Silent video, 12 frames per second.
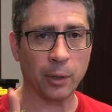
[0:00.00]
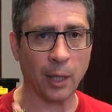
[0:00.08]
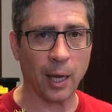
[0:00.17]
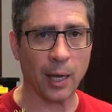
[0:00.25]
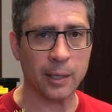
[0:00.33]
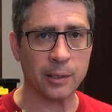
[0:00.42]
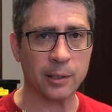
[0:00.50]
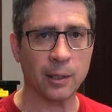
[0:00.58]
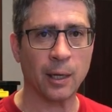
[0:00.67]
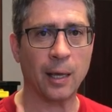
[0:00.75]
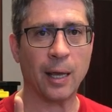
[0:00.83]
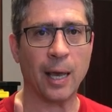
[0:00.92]

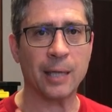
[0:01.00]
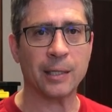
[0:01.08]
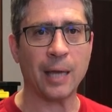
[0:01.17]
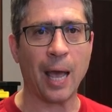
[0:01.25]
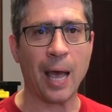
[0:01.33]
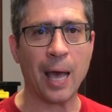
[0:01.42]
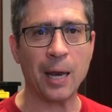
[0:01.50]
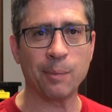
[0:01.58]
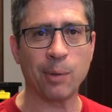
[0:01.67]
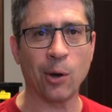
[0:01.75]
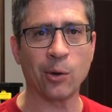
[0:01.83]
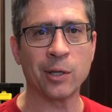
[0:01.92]
Plus, as an
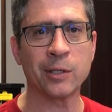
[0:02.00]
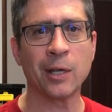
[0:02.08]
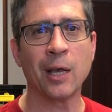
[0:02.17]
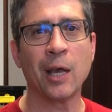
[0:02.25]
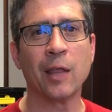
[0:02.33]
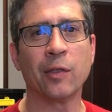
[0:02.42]
added bonus,